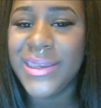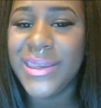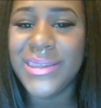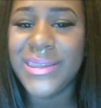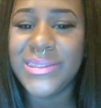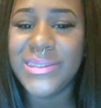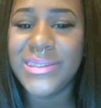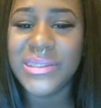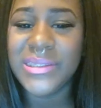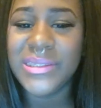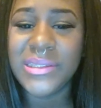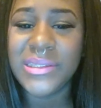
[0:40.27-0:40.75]

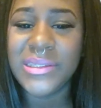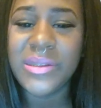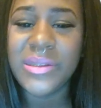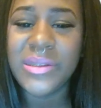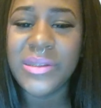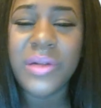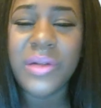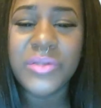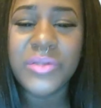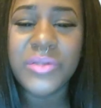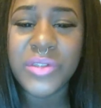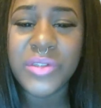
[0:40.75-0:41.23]
sea
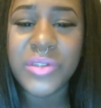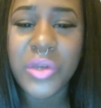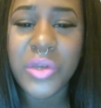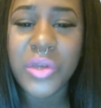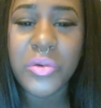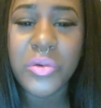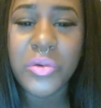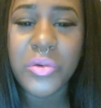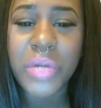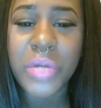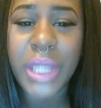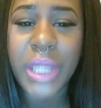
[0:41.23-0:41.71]
salt
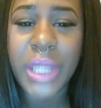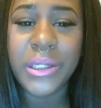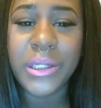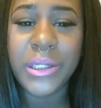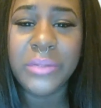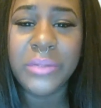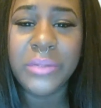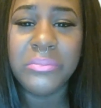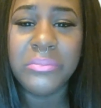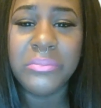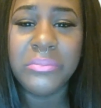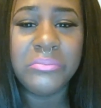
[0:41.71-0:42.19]
soak. I
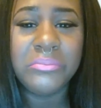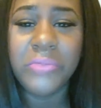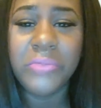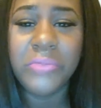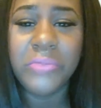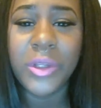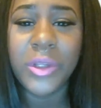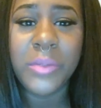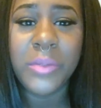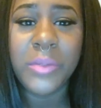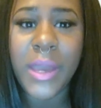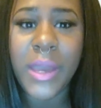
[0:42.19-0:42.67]
didn't
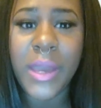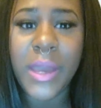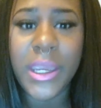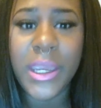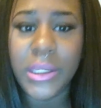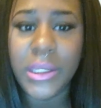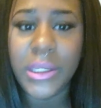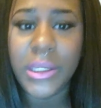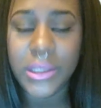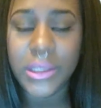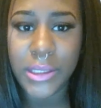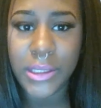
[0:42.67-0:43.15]
really buy
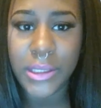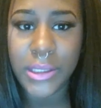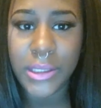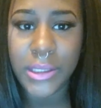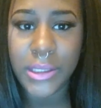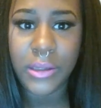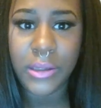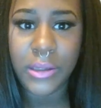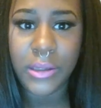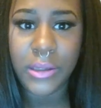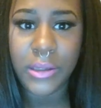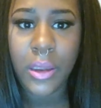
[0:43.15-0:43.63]

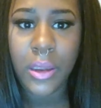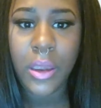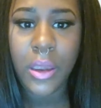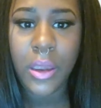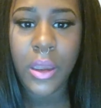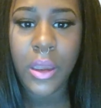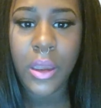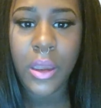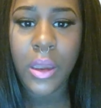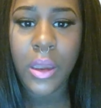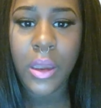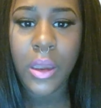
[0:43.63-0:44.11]
anything
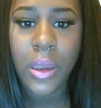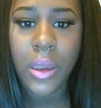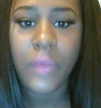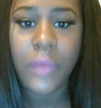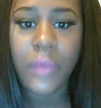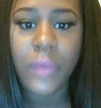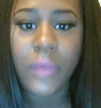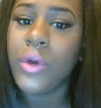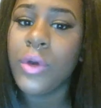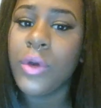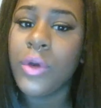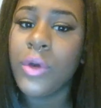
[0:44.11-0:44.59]

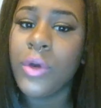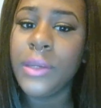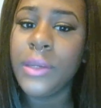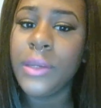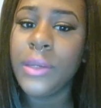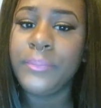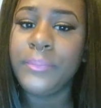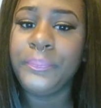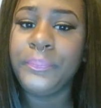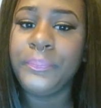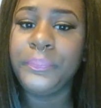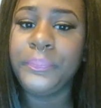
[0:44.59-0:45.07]
for it.
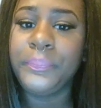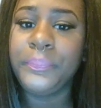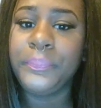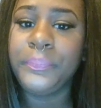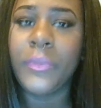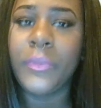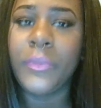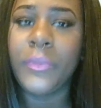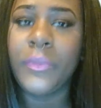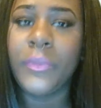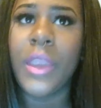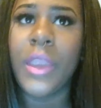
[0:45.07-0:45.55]

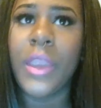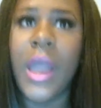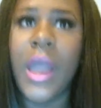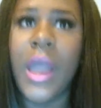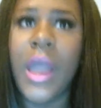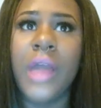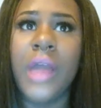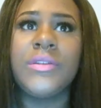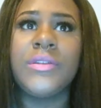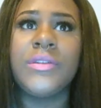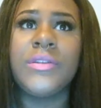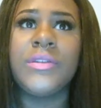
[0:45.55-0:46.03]
I
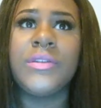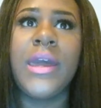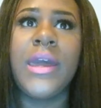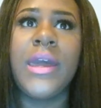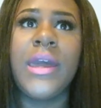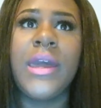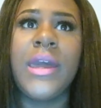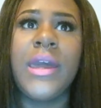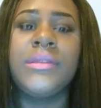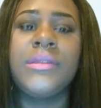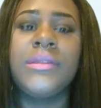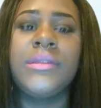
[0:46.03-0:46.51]
just
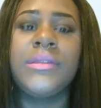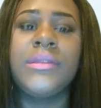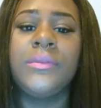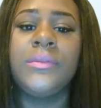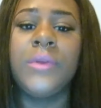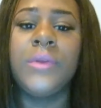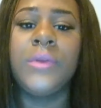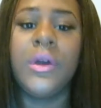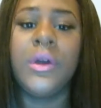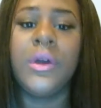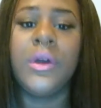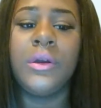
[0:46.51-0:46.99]
had
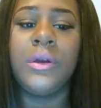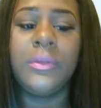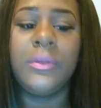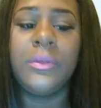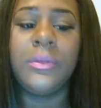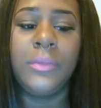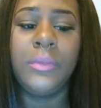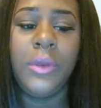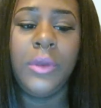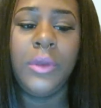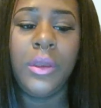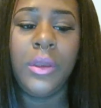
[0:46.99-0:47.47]
some
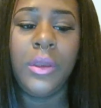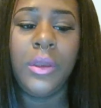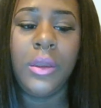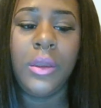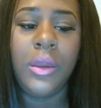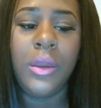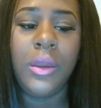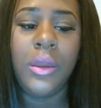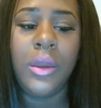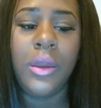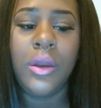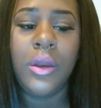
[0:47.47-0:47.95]

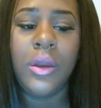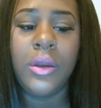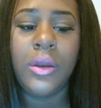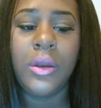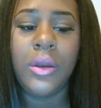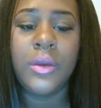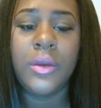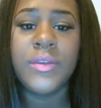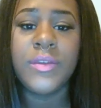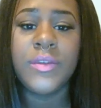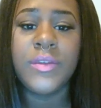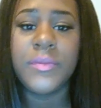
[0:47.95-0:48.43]

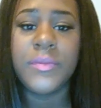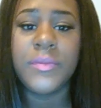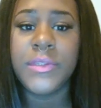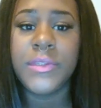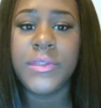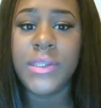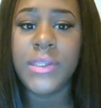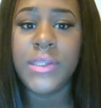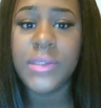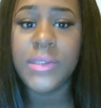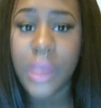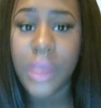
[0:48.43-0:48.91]
sea
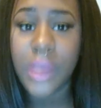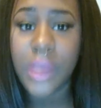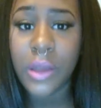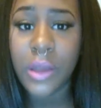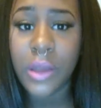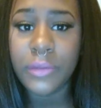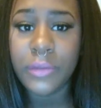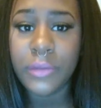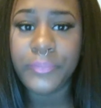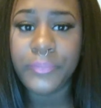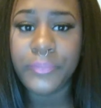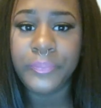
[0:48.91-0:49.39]
salt,
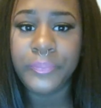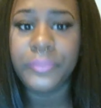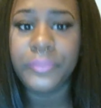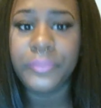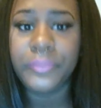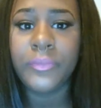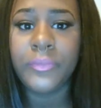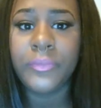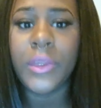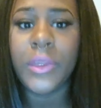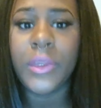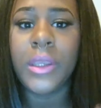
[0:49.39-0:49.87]

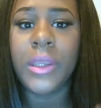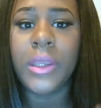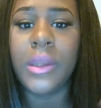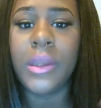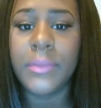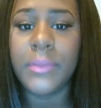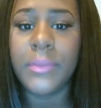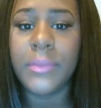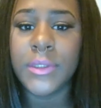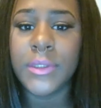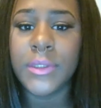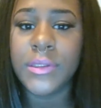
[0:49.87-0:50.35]
and I
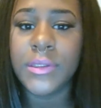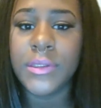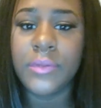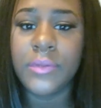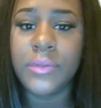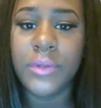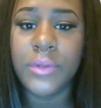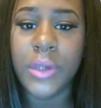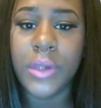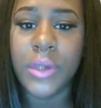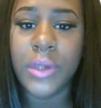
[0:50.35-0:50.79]
mixed it with